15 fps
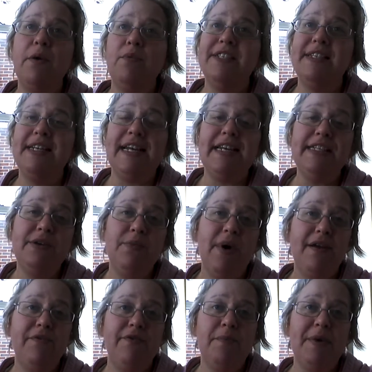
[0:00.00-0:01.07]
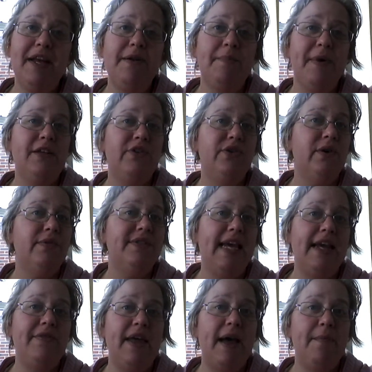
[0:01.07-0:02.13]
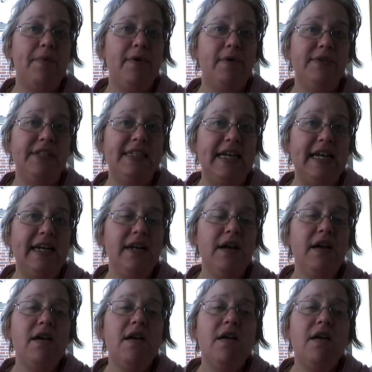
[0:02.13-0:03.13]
It was an easy way for me to make sure I was getting that protein.